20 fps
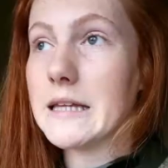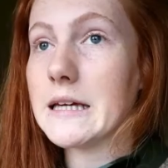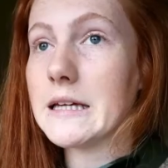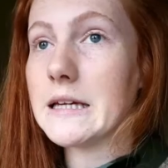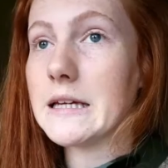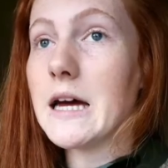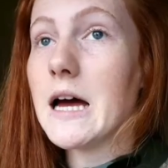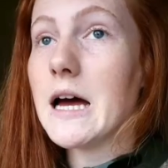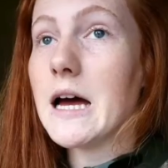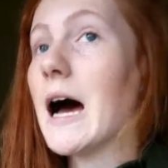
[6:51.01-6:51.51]
And
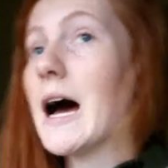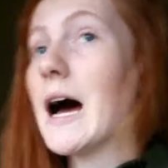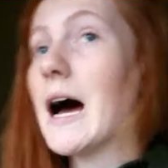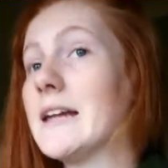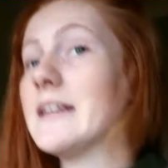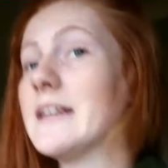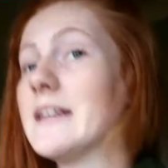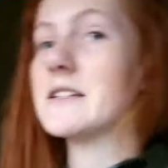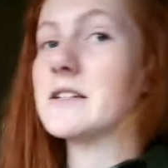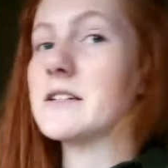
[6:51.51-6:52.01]
then
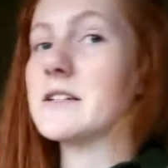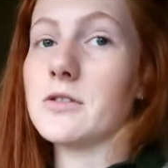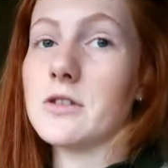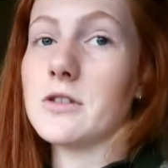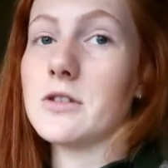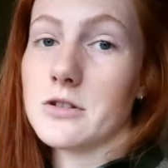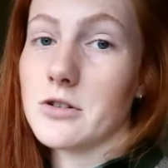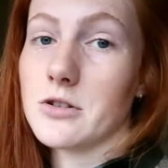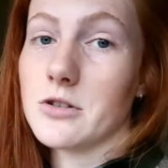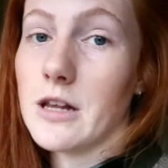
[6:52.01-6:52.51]
I needed to go
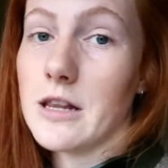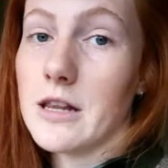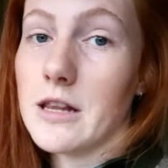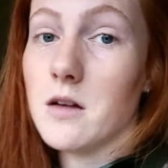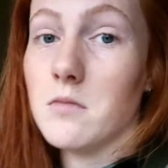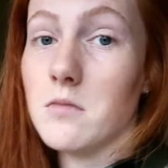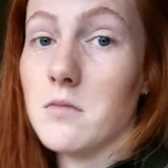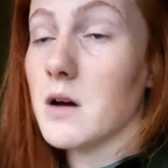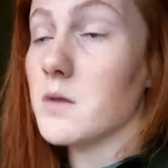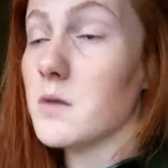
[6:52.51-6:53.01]
to the
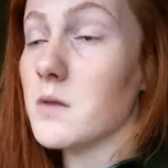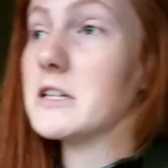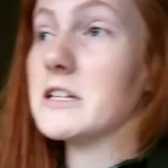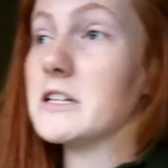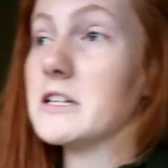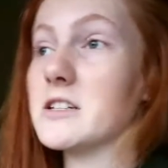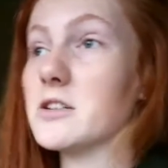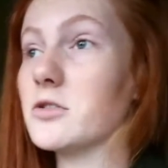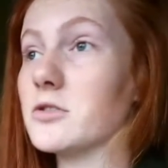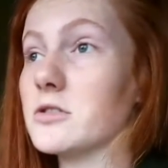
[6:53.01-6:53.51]
toilet, and Mum
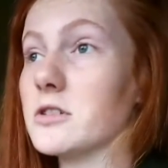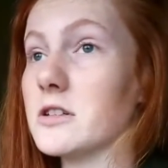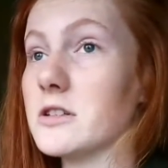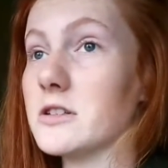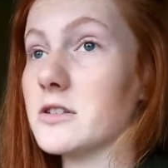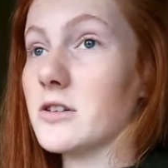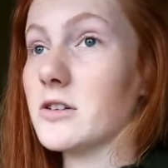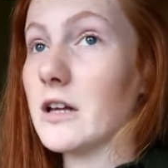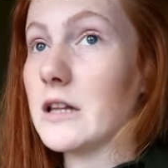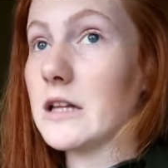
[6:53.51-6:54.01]
needed to go to
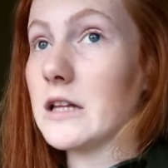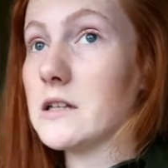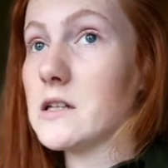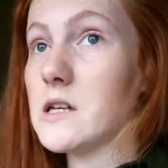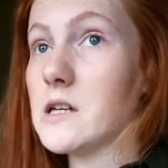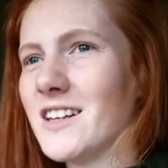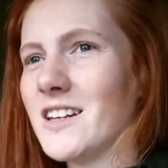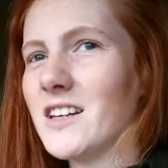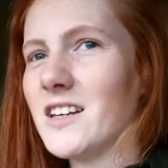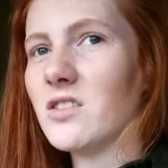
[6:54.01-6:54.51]
the toilet.
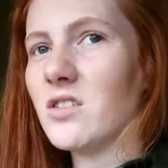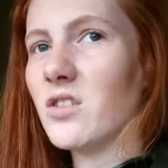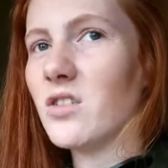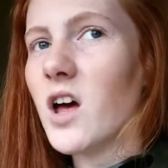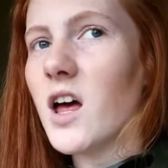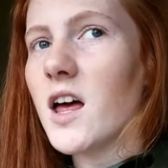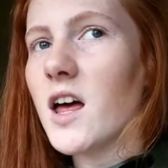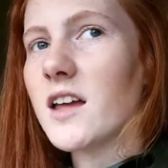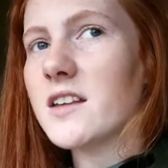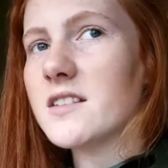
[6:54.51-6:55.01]
And
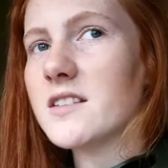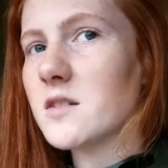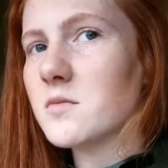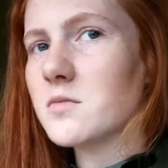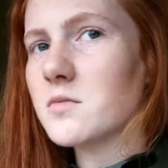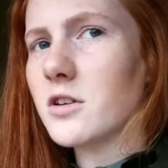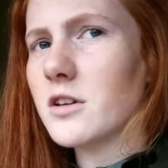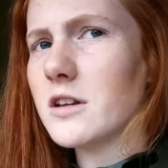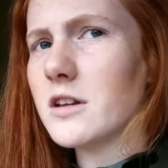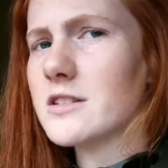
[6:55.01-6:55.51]
here, in
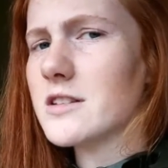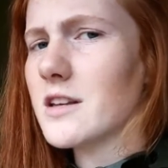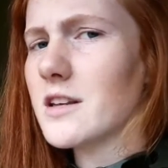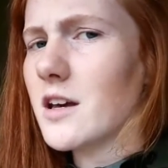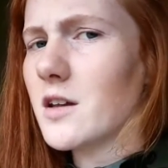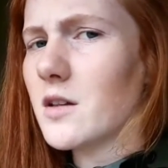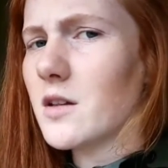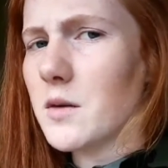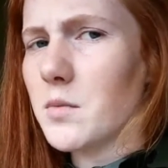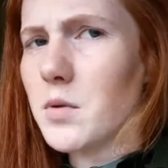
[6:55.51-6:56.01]
some toilets,
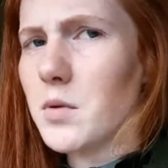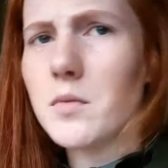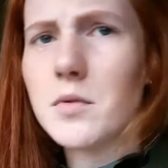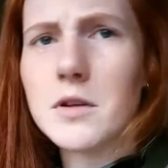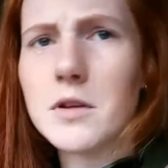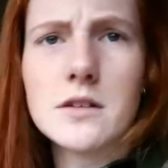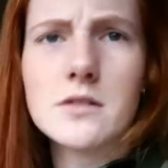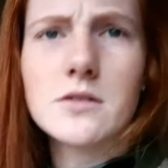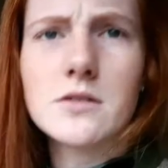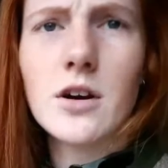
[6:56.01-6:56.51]
like
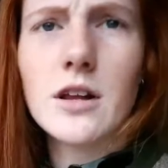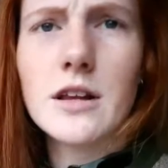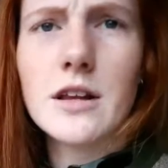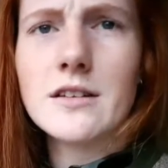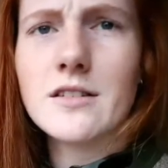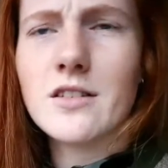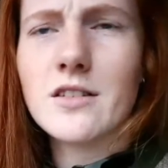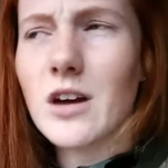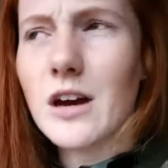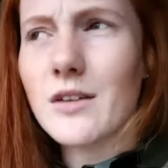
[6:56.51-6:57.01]
public
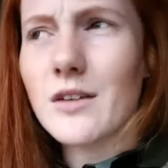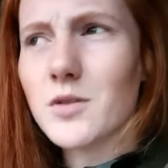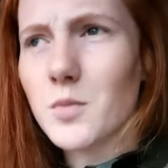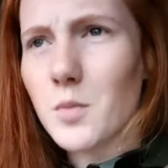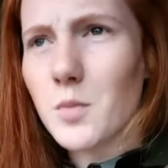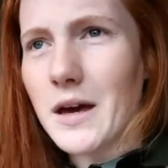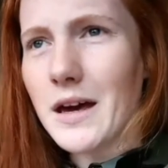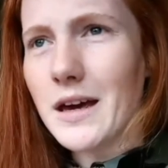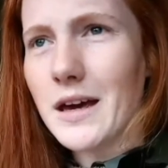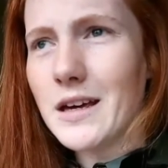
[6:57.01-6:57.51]
toilets, you have
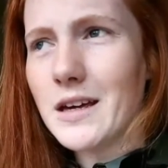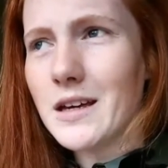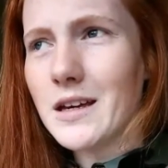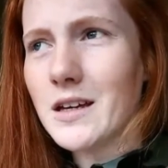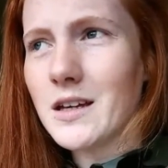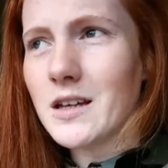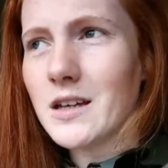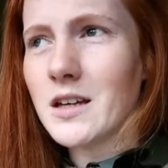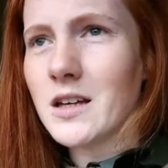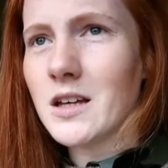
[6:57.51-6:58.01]
to
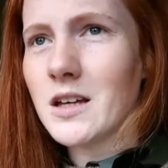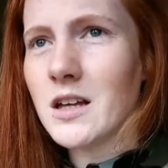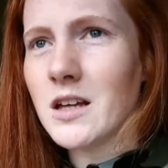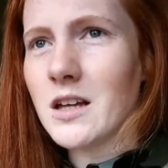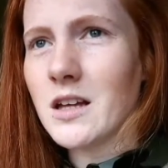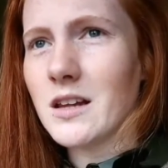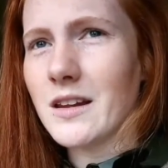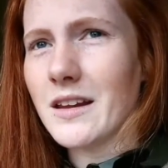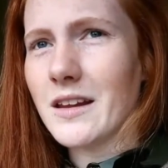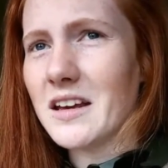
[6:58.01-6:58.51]
pay
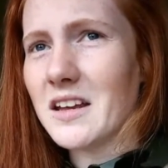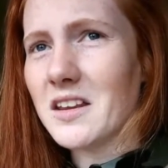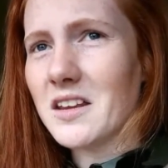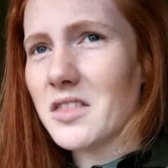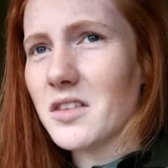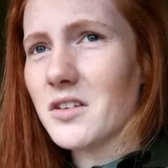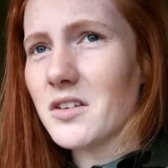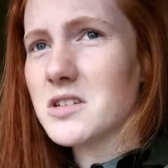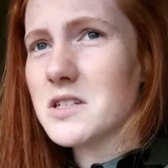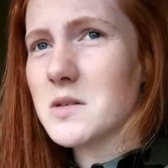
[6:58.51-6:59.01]
like
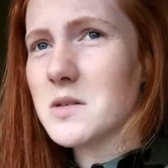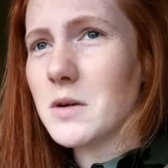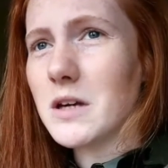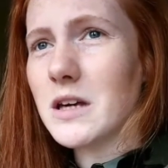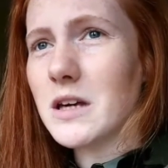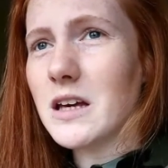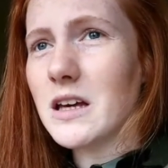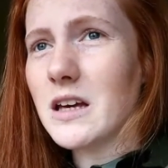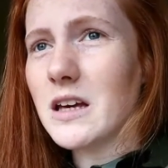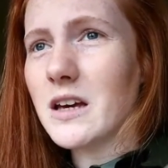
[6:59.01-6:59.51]

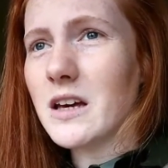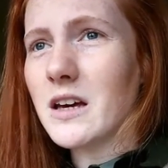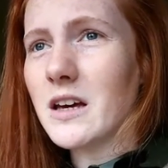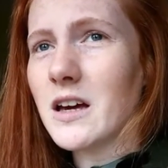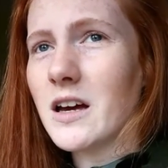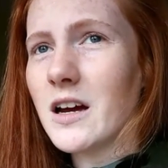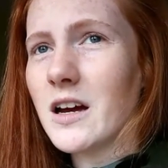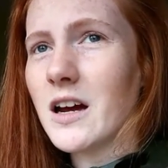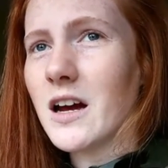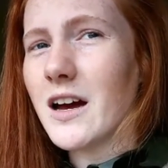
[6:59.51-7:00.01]
30p.
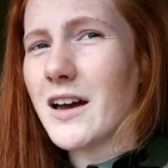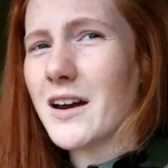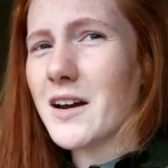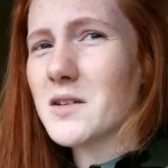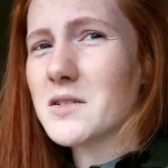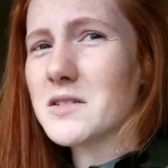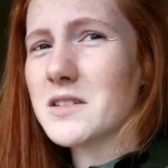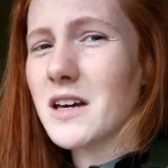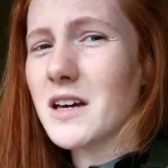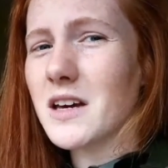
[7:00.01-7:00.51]

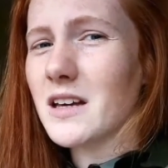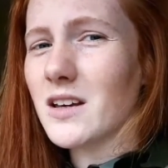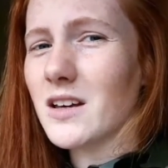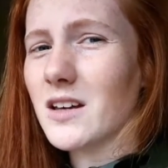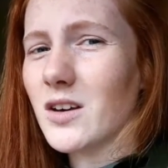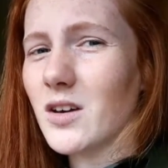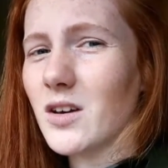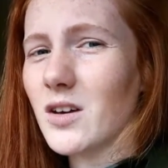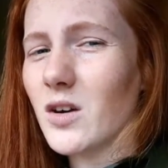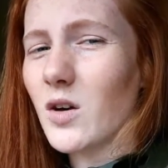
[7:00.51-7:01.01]
And I was
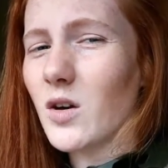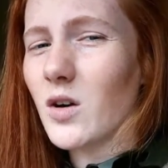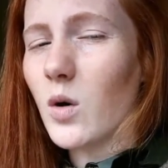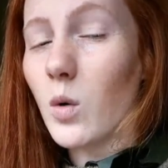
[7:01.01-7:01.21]
like,